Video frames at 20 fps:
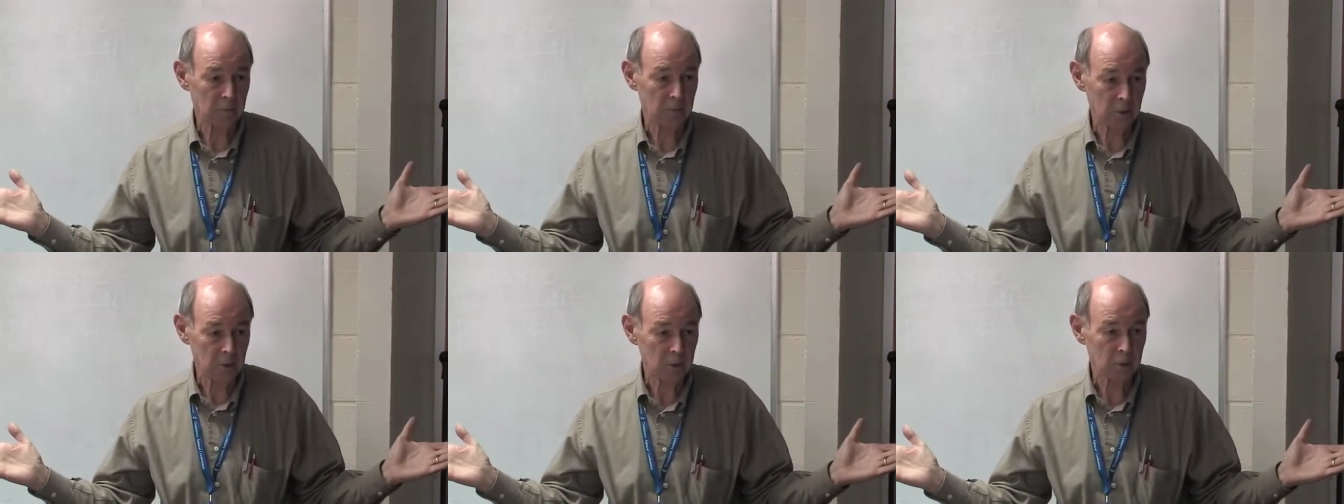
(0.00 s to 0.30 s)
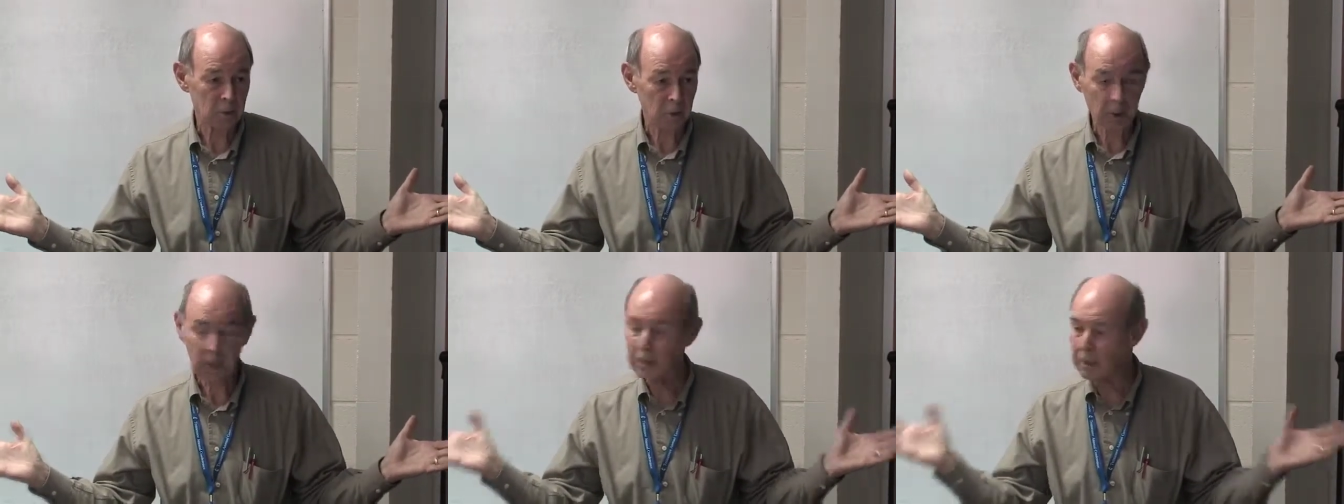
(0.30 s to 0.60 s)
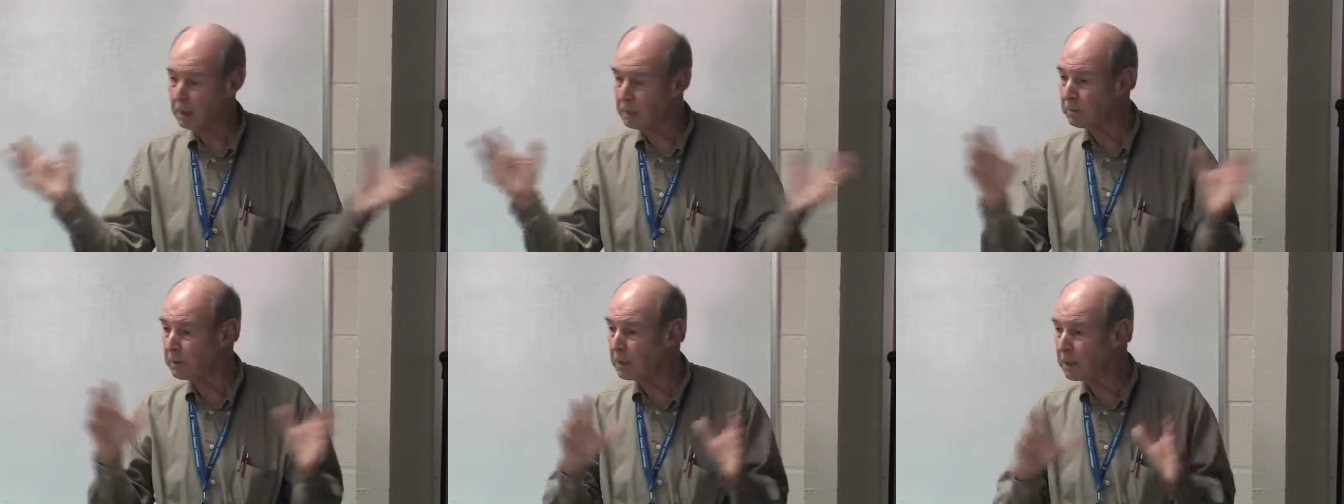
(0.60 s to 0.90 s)
And so I
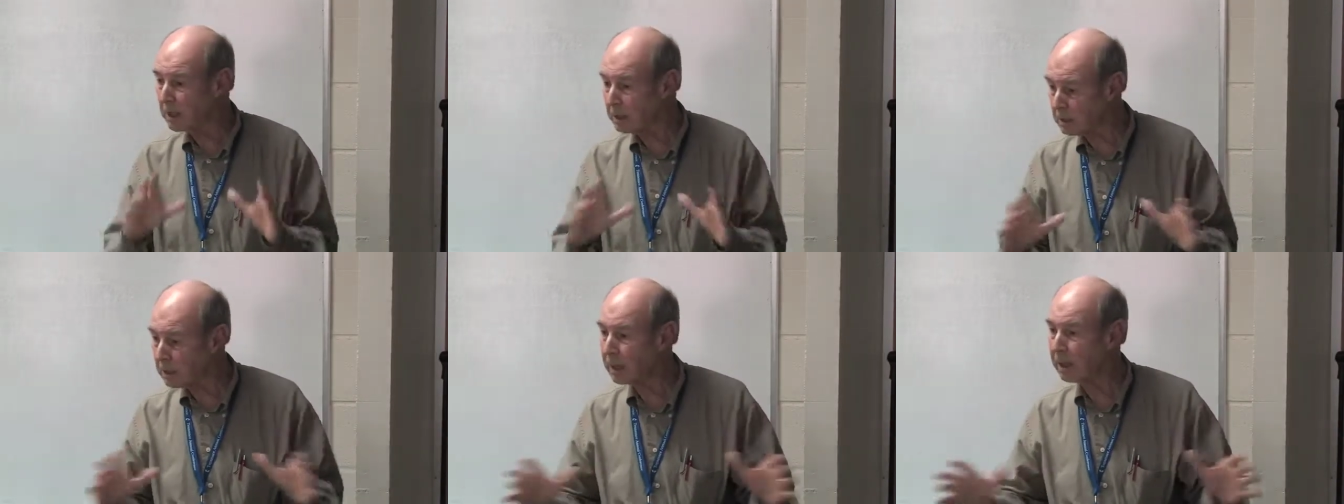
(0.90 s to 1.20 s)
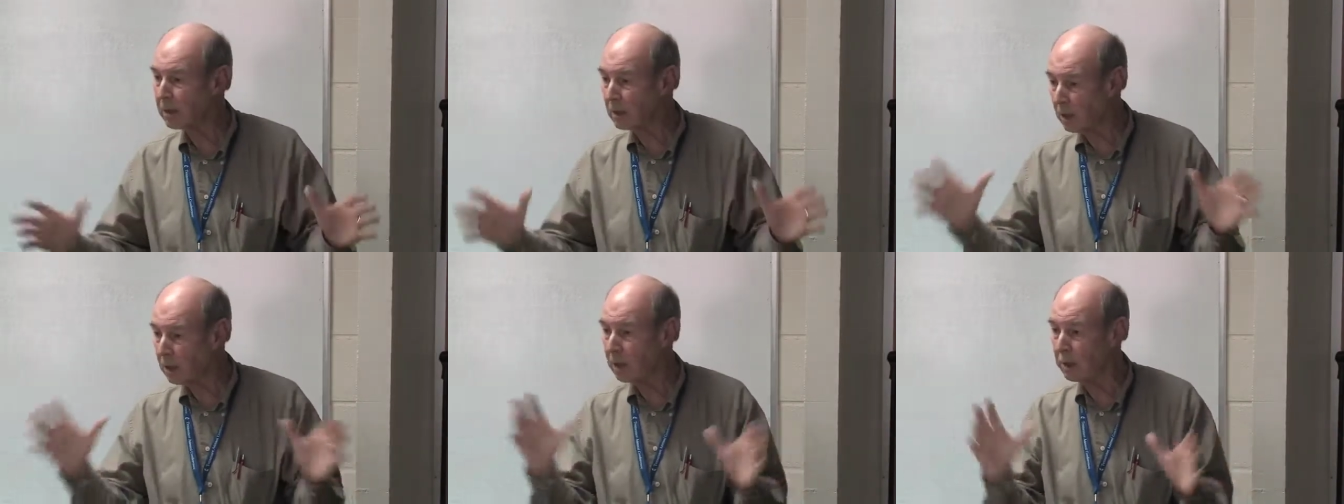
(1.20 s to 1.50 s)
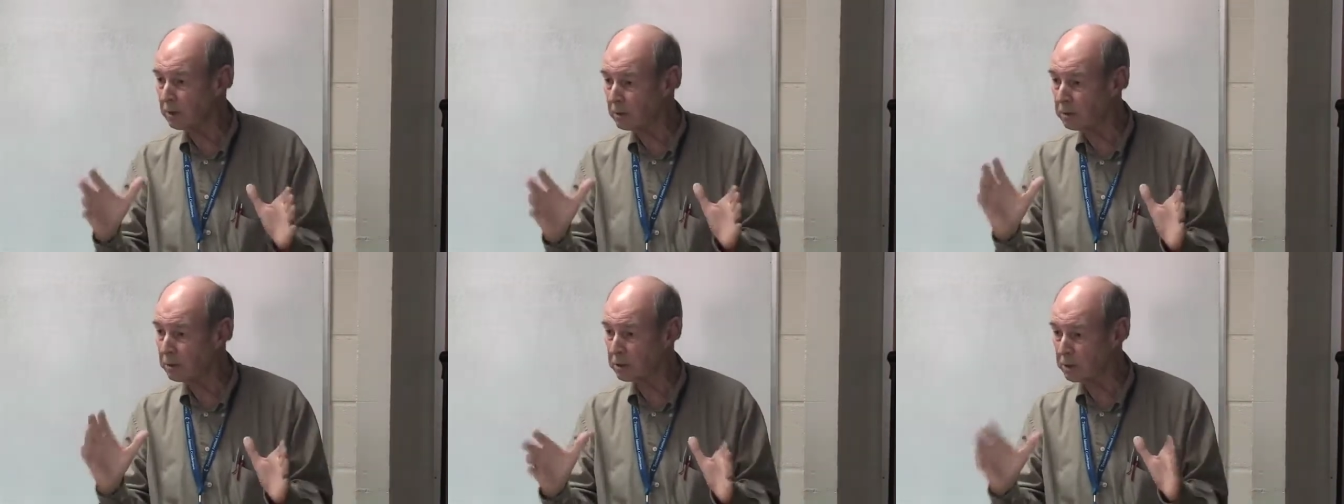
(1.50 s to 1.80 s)
think we need to take
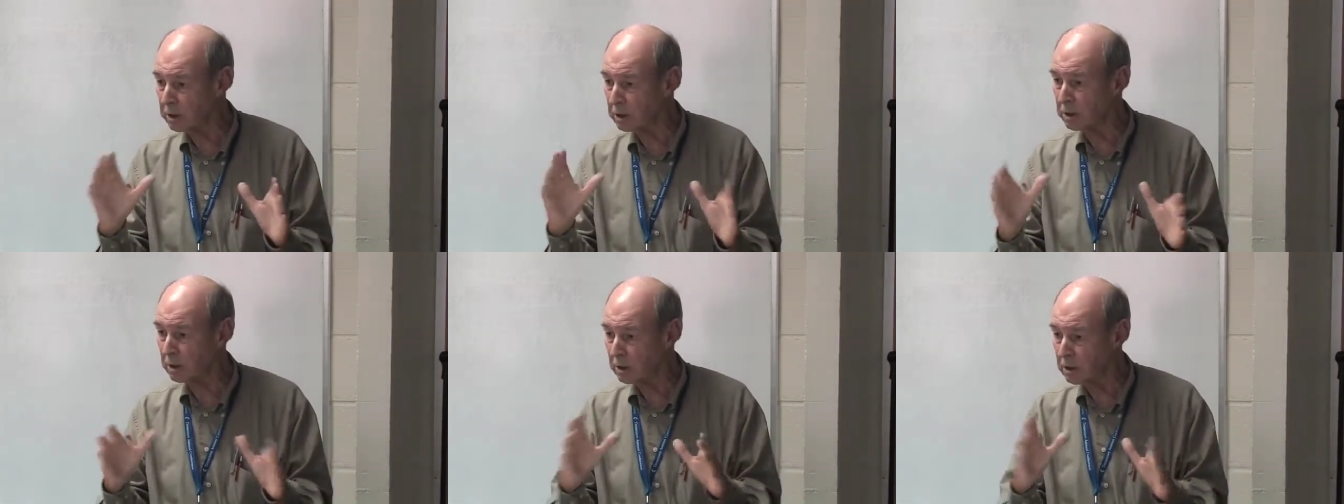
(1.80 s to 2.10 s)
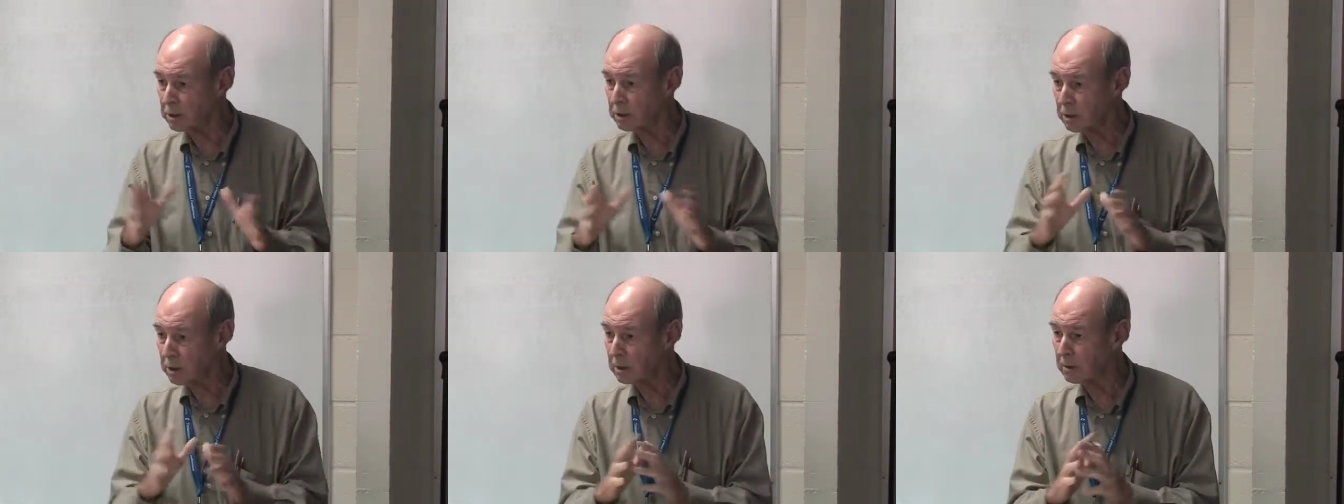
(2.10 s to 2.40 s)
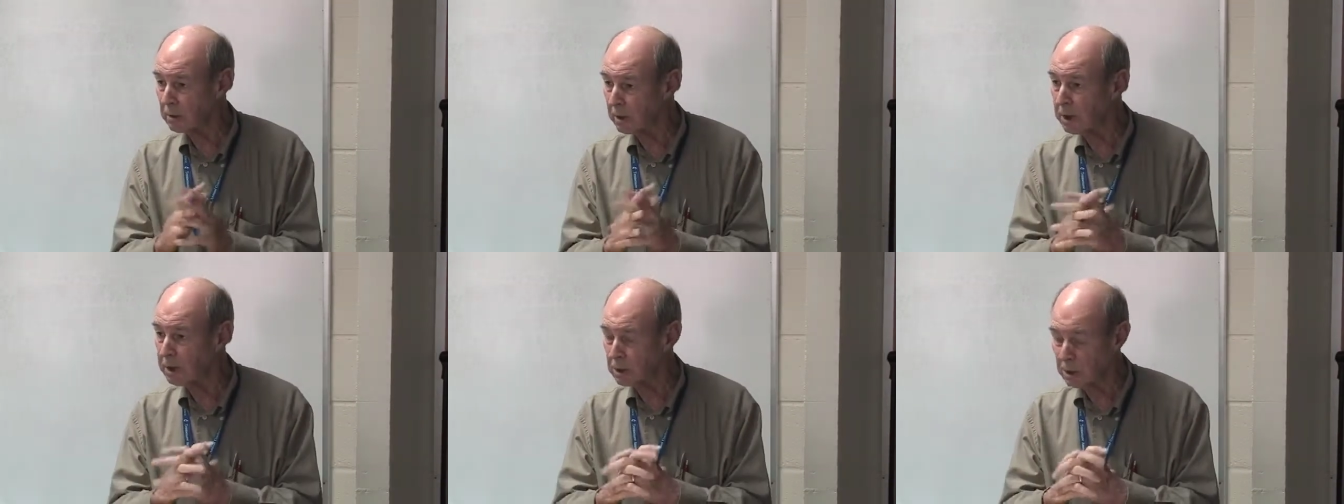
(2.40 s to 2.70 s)
all those into
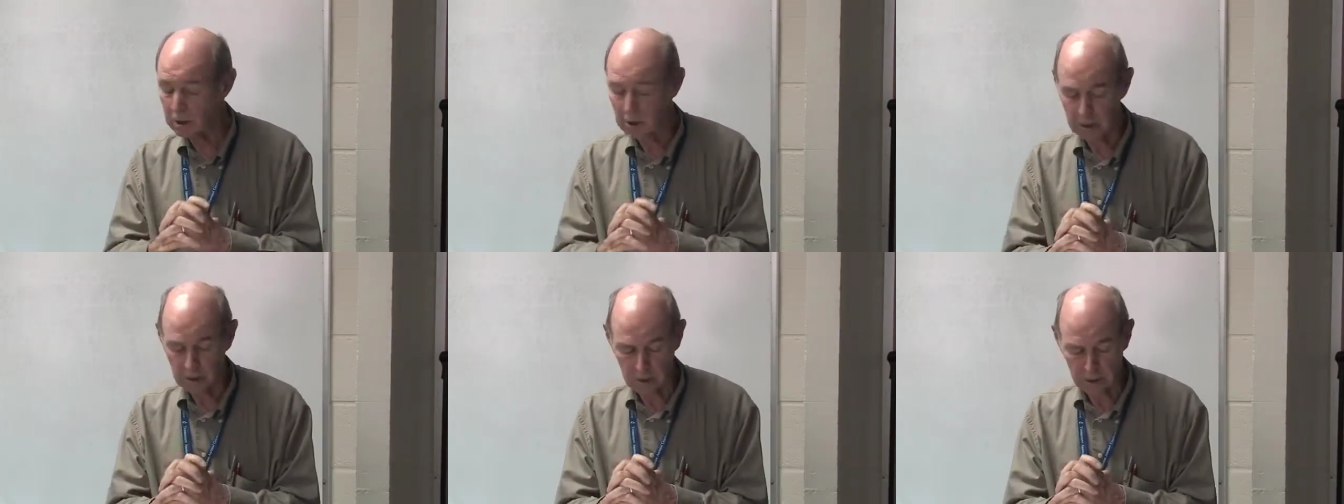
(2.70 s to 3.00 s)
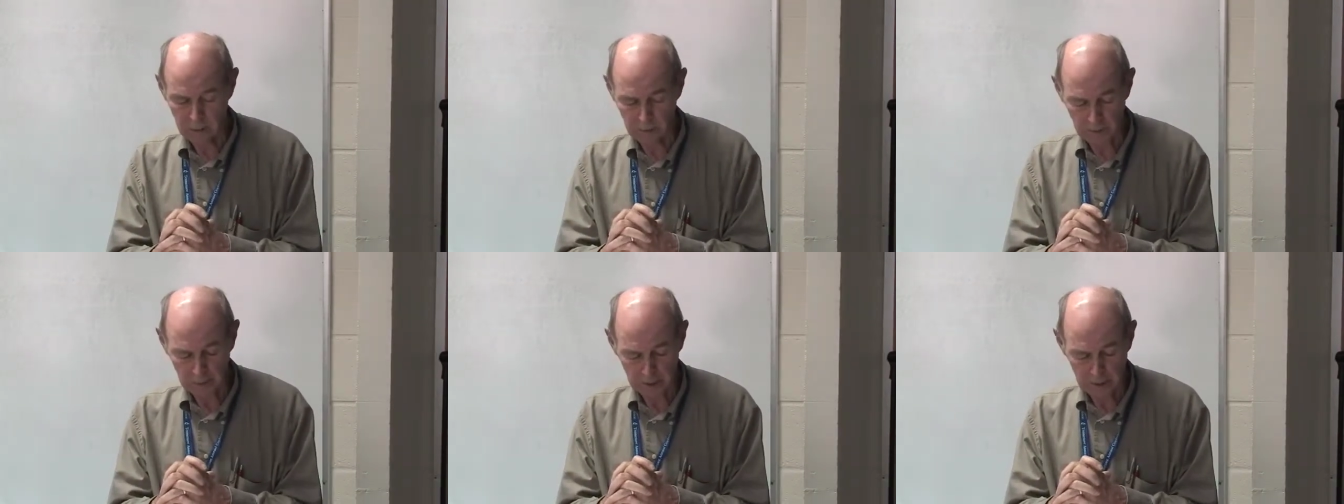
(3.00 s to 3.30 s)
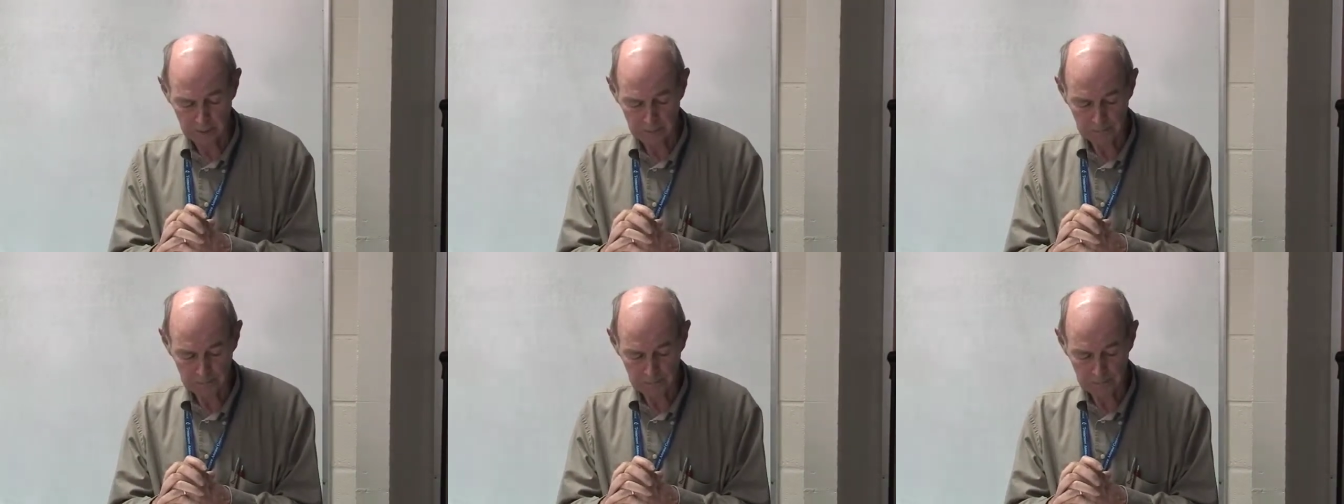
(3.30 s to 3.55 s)
consideration a little bit.